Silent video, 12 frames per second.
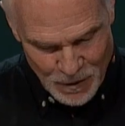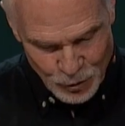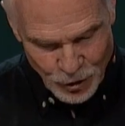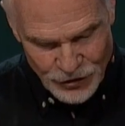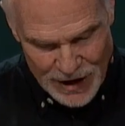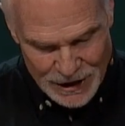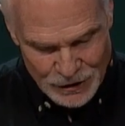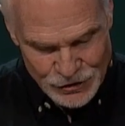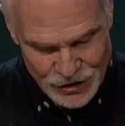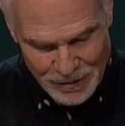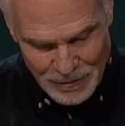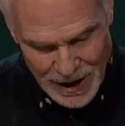Lord, thank you
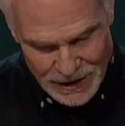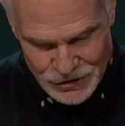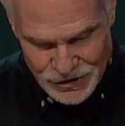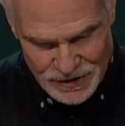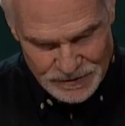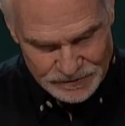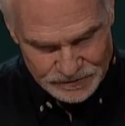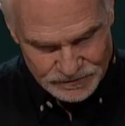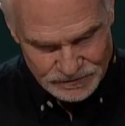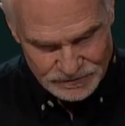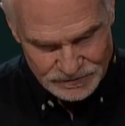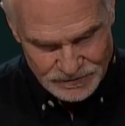so much
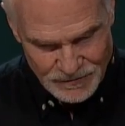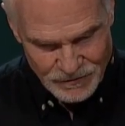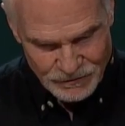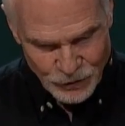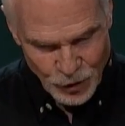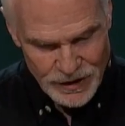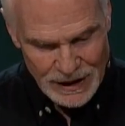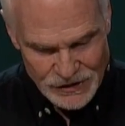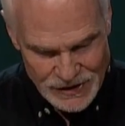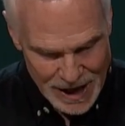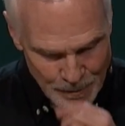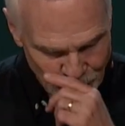for the
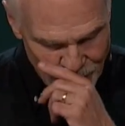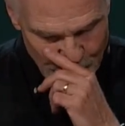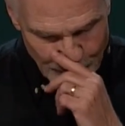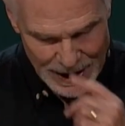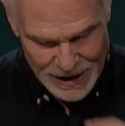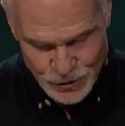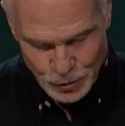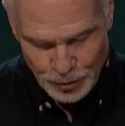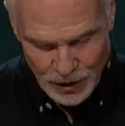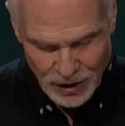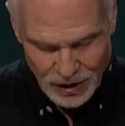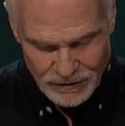example of the Apostle
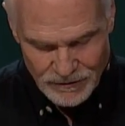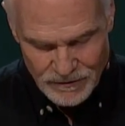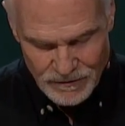Paul.